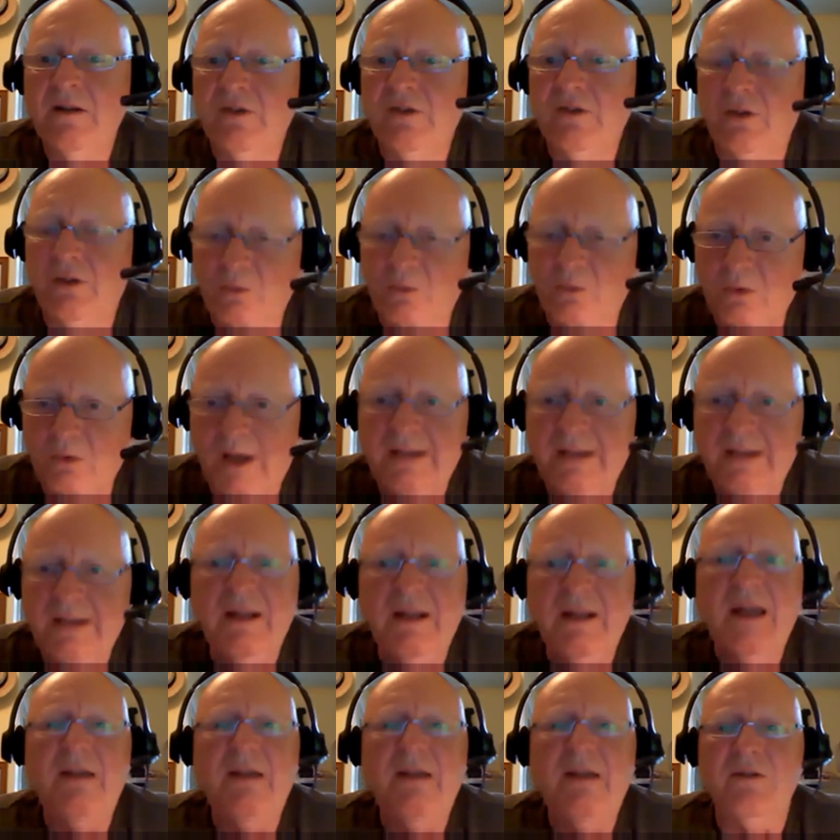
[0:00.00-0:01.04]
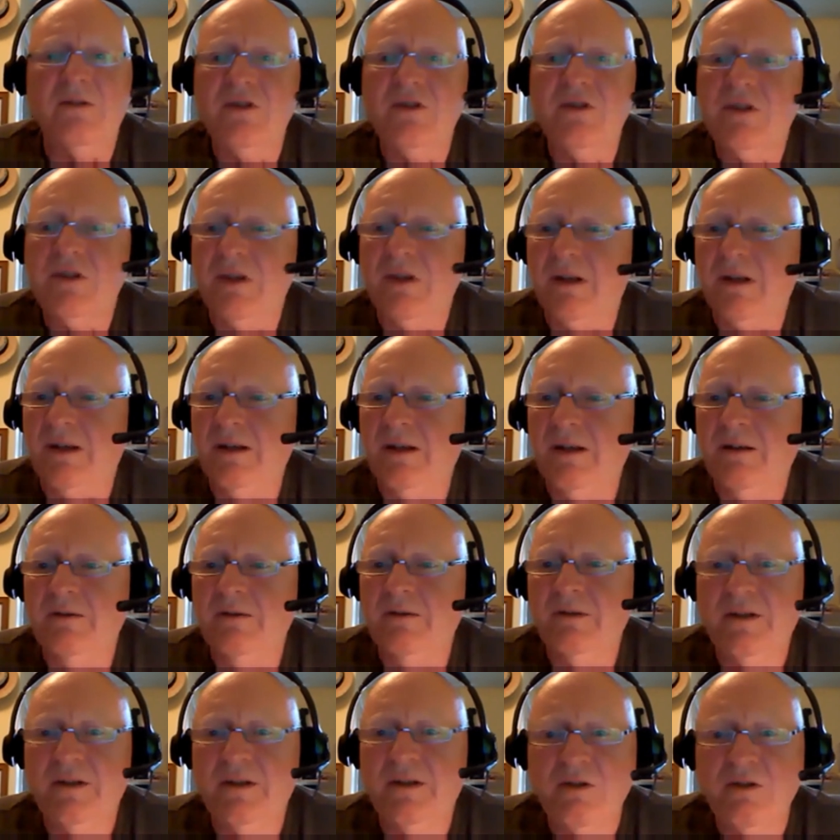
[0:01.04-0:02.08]
write letters,
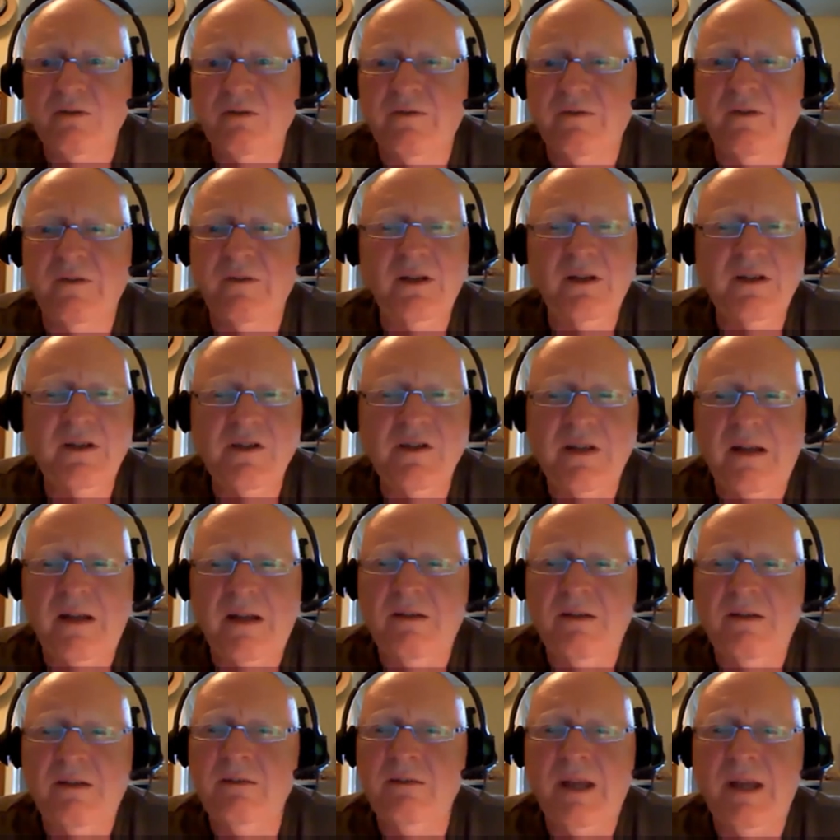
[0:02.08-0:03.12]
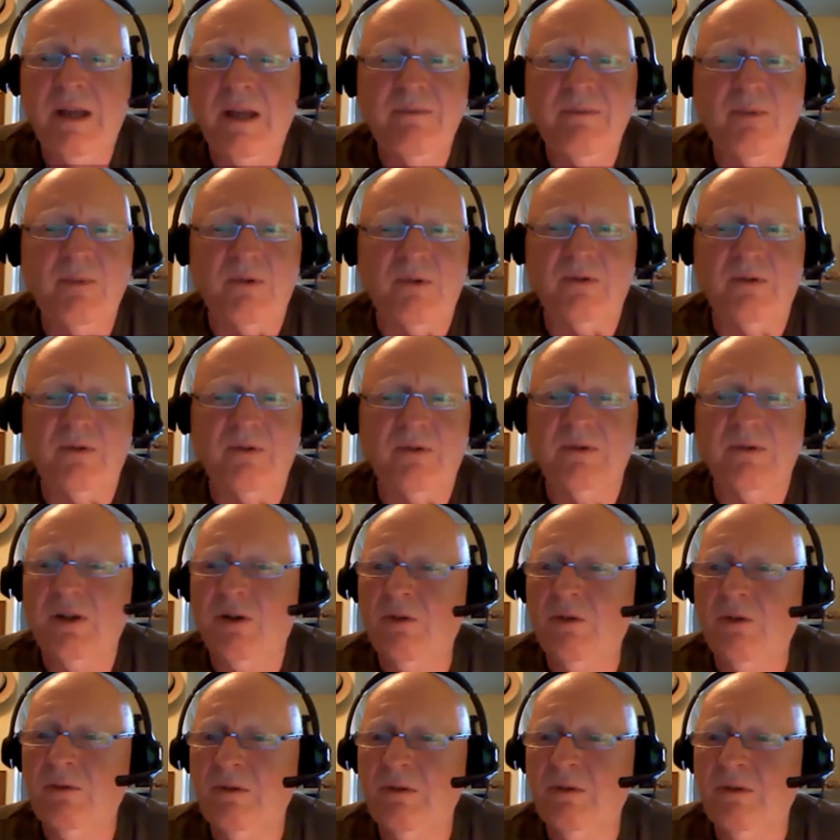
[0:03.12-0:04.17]
get your feelings down on paper,
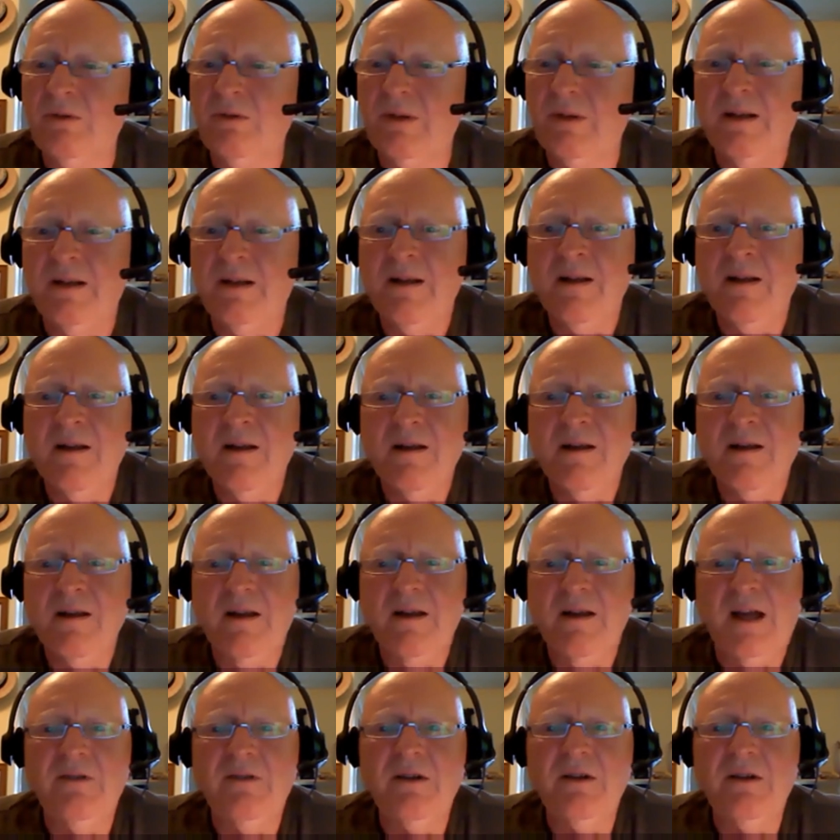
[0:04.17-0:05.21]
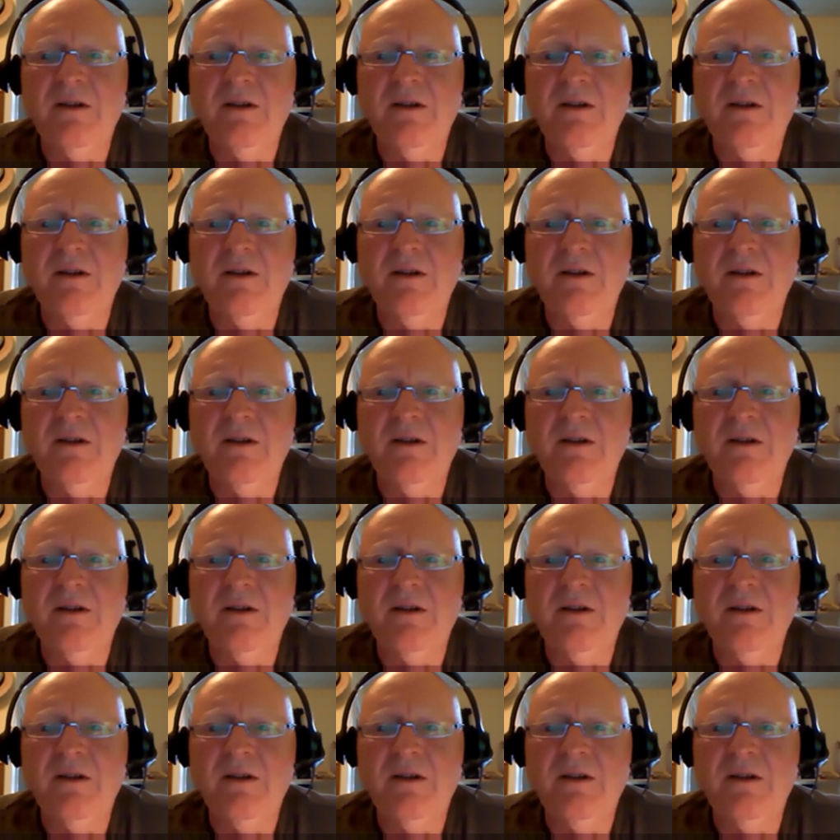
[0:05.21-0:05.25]
have